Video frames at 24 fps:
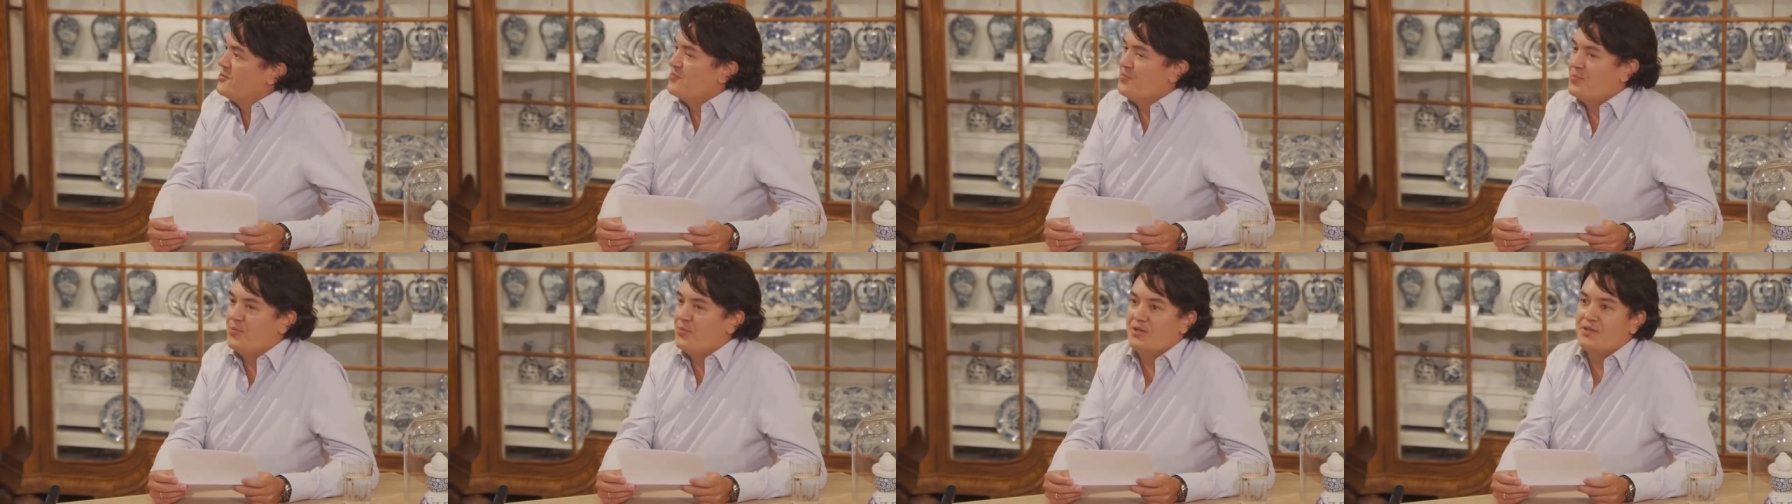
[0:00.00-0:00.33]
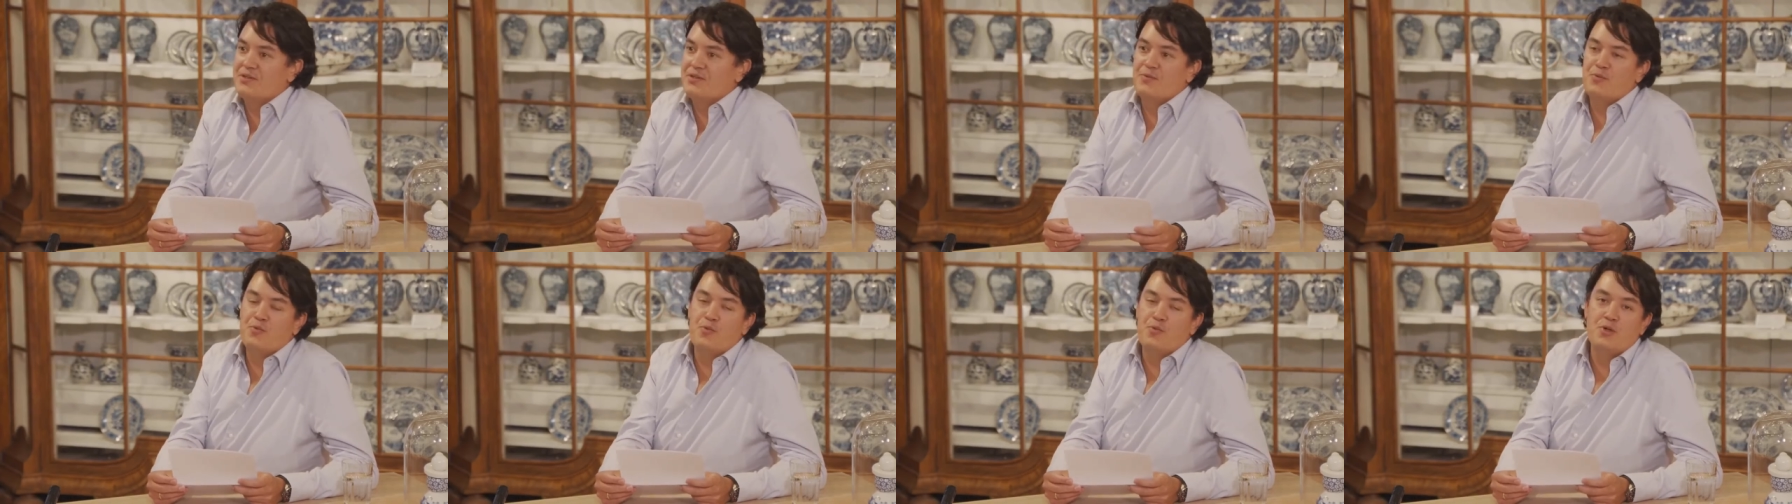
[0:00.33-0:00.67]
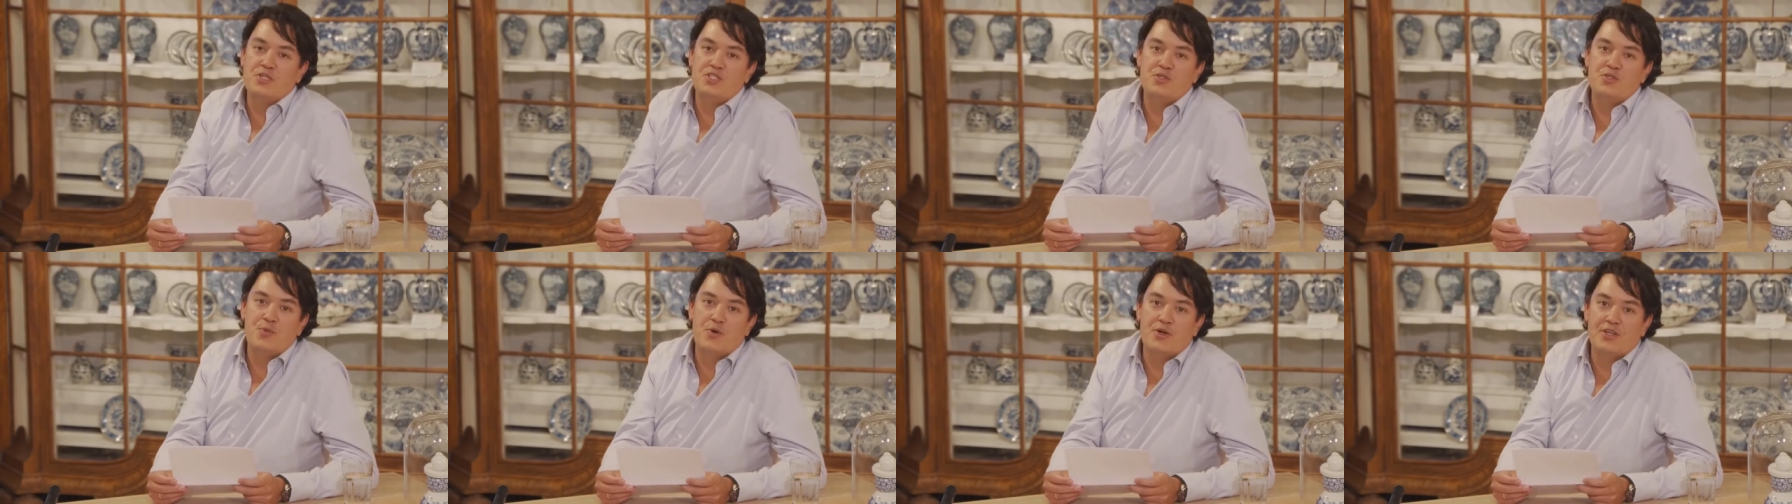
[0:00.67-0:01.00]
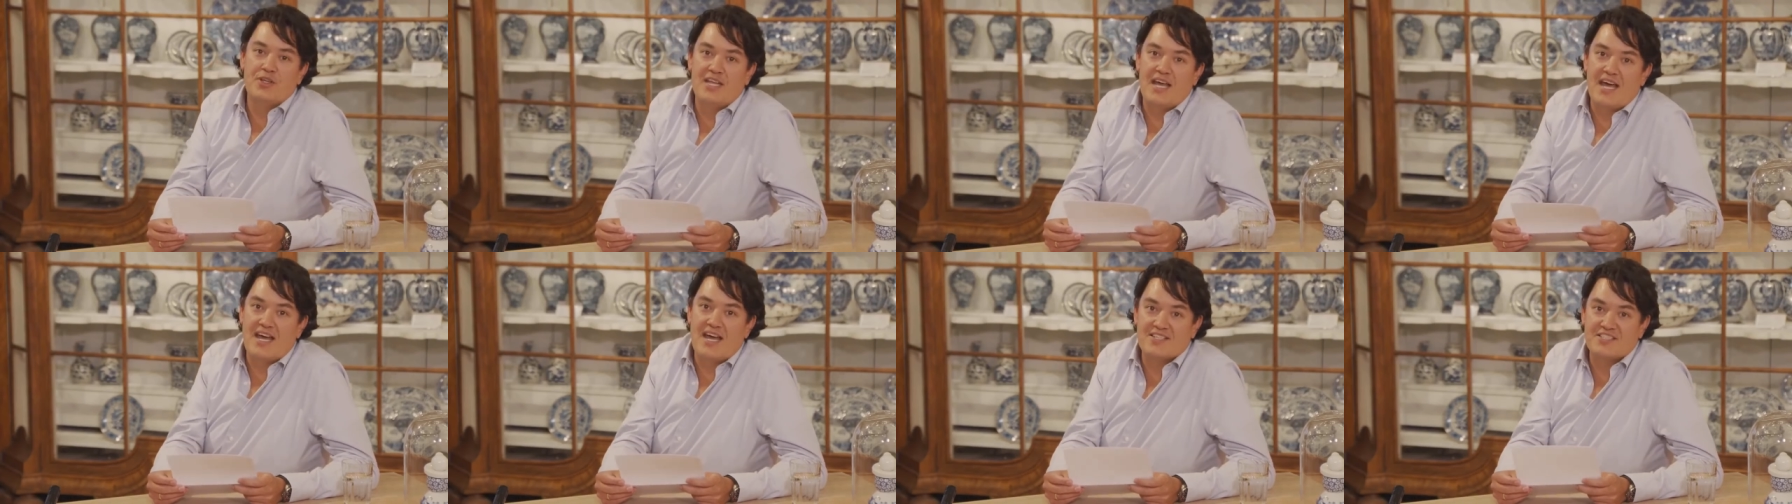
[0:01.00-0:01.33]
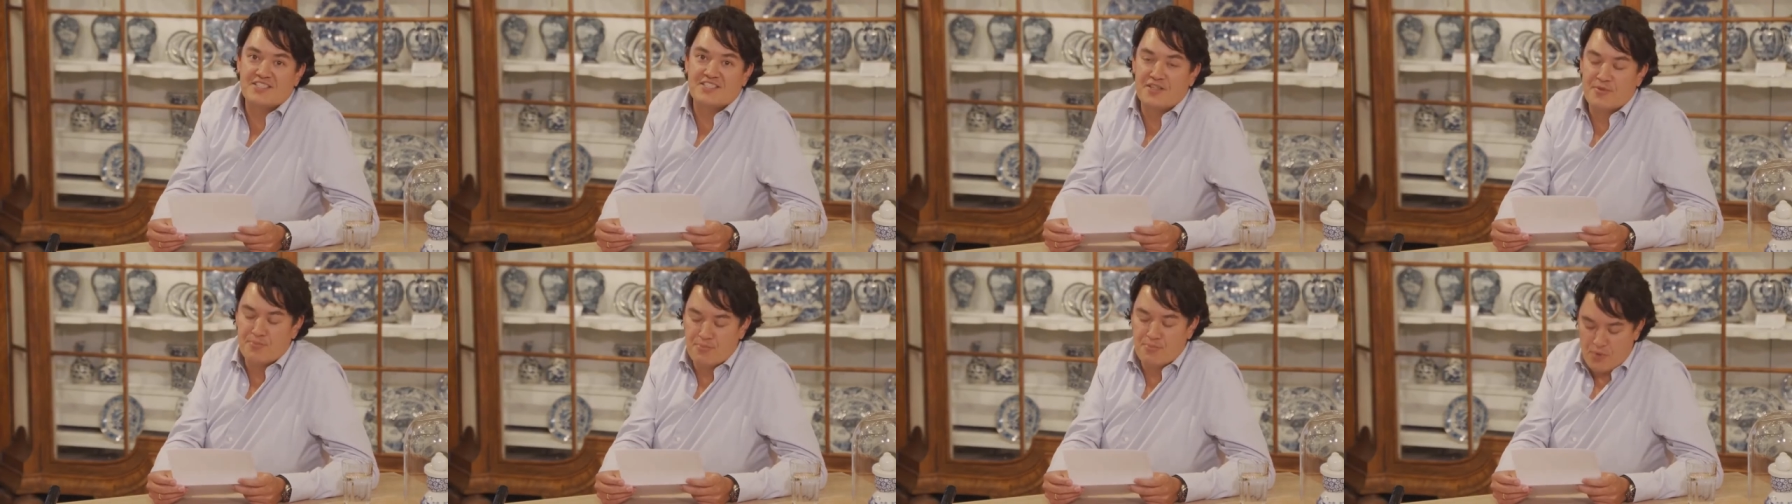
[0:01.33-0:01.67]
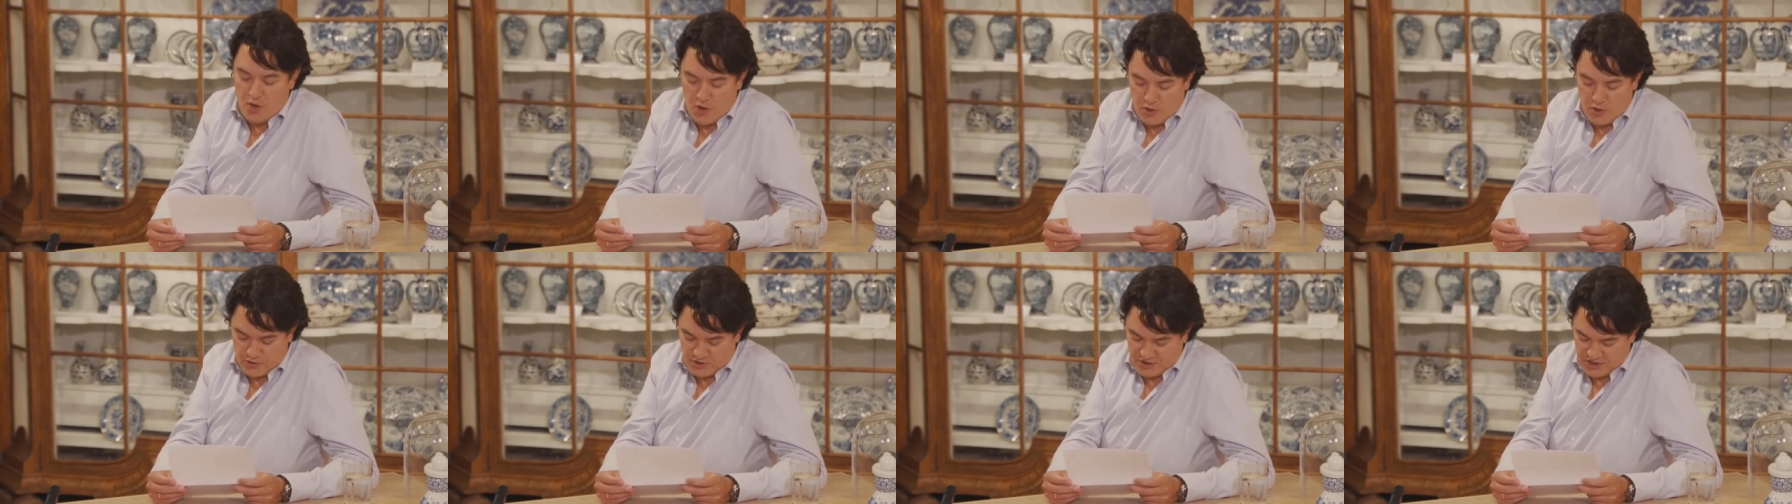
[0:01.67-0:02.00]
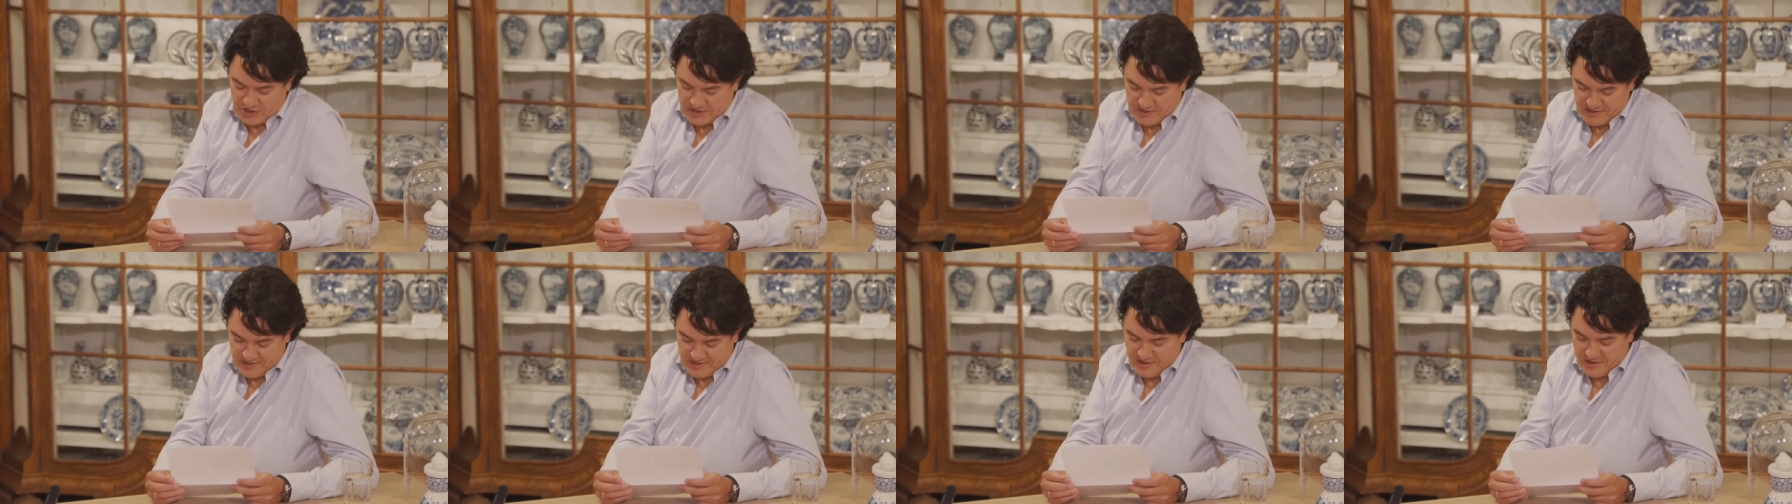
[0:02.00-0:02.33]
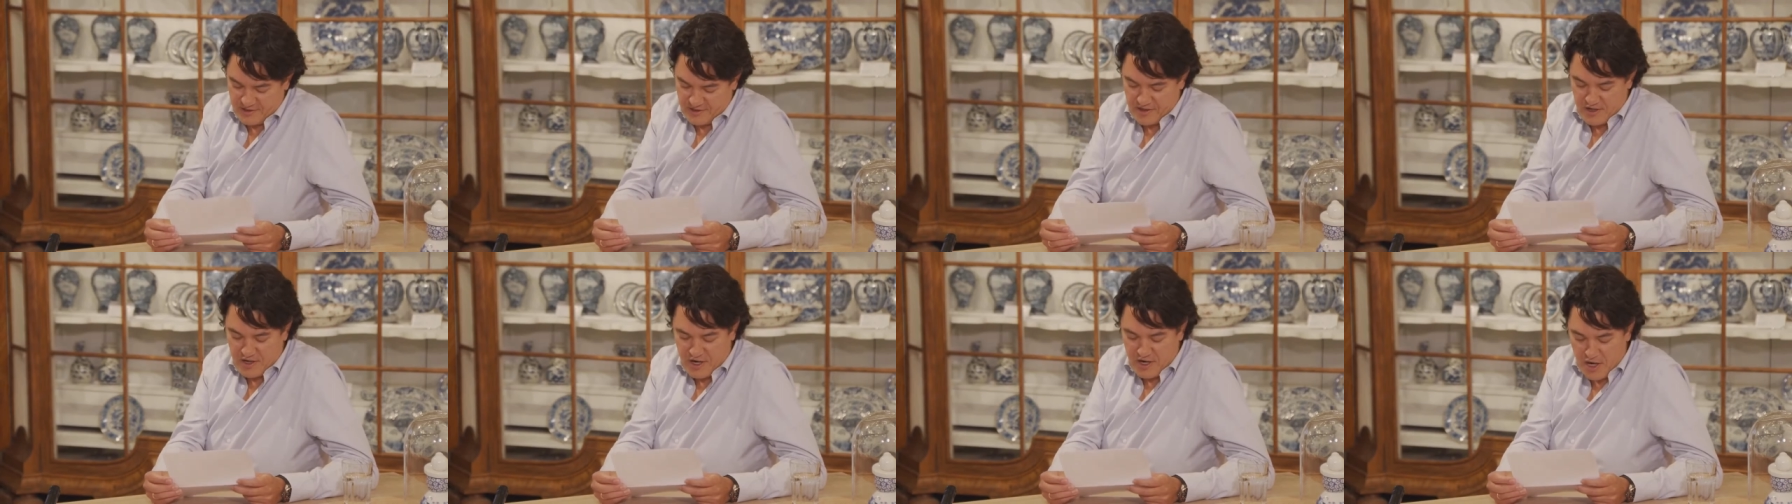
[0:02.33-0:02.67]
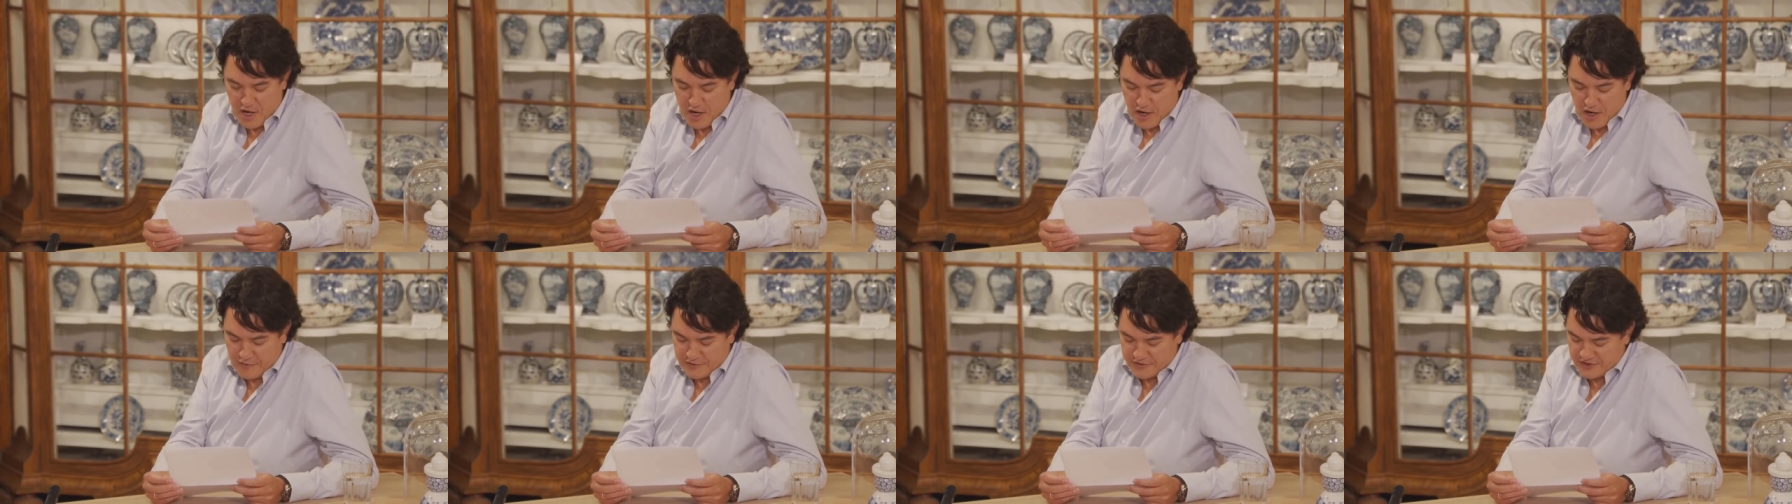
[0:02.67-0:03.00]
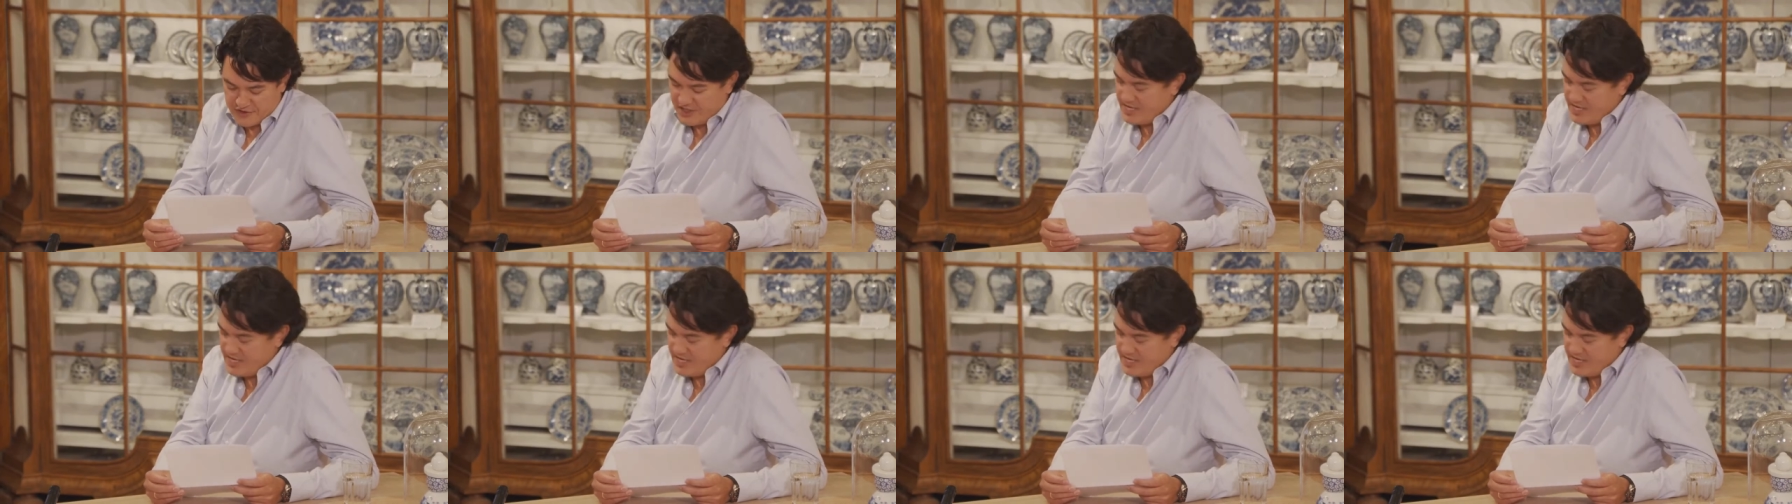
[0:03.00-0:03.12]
but which one has the most after